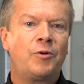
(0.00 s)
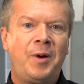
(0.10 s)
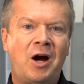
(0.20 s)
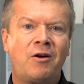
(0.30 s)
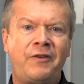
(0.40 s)
For
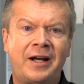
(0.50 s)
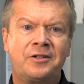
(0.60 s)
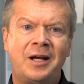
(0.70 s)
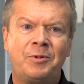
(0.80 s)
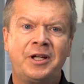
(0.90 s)
power
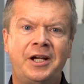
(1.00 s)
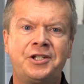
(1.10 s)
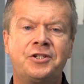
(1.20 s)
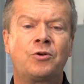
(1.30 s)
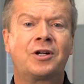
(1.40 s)
factor
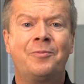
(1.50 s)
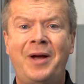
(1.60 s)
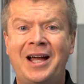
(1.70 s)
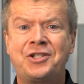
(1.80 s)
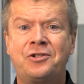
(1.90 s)
applications or
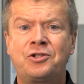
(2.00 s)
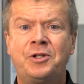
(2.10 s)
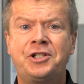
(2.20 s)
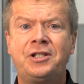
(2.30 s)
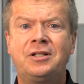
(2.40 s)
capacitor
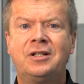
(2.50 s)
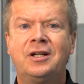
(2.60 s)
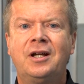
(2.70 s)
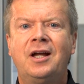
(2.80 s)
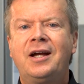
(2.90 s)
switching,
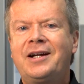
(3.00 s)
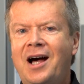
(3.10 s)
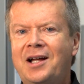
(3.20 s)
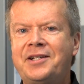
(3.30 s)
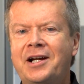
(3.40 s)

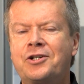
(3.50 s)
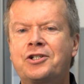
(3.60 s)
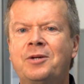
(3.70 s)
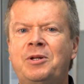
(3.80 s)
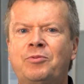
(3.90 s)

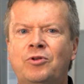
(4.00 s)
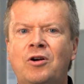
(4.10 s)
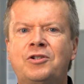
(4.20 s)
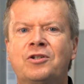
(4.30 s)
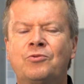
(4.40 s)
contactors can be
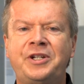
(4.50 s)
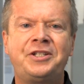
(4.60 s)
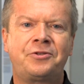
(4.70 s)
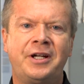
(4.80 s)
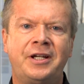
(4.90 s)
prone to
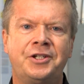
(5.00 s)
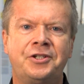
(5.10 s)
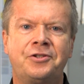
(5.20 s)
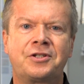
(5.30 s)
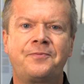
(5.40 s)
restrike
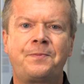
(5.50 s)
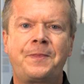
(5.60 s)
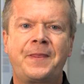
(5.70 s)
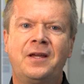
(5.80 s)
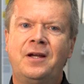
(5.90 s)
issues.
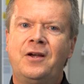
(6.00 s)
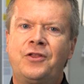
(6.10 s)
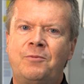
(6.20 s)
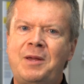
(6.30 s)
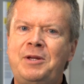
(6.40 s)

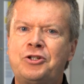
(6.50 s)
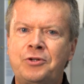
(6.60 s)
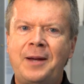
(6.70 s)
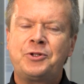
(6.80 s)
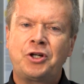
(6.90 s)
There may be
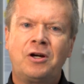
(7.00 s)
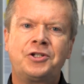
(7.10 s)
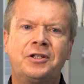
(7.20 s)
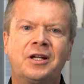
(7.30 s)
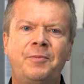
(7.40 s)
trapped
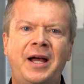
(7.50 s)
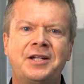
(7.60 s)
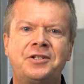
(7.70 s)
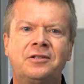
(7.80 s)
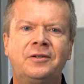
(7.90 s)
charge on the
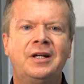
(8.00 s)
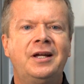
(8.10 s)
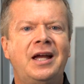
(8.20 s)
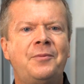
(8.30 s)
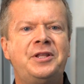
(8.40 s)
capacitor,
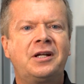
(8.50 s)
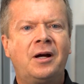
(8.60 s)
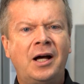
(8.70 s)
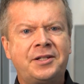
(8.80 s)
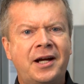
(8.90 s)
and when the
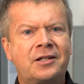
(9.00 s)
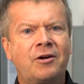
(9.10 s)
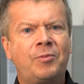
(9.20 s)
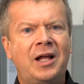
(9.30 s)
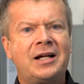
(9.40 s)

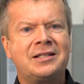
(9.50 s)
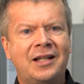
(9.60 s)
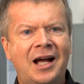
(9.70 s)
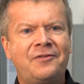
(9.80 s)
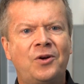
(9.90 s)
contactor
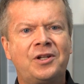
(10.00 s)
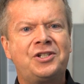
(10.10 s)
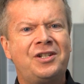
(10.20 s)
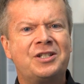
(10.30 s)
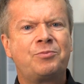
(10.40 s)
applies line
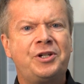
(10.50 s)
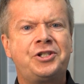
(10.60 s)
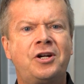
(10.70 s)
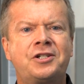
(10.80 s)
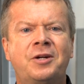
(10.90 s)
voltage to this
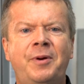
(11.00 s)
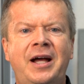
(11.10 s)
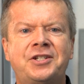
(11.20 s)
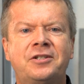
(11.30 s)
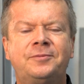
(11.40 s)
pre-charged
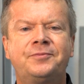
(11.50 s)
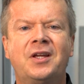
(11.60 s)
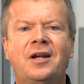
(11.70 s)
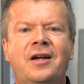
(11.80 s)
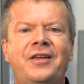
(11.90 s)
capacitor,
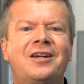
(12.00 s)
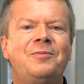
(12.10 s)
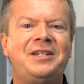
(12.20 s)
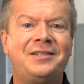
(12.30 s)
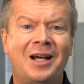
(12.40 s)
there
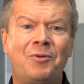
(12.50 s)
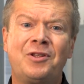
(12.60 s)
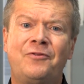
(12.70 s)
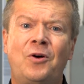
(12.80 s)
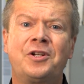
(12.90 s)
could be
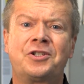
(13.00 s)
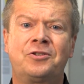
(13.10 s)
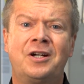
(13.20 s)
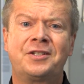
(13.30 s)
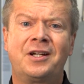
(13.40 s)
double the voltage
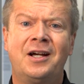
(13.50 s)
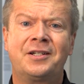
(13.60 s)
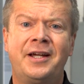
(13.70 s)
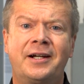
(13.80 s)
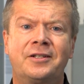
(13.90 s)
across the
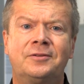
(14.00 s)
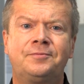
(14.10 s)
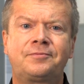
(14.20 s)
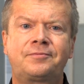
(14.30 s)
contactor.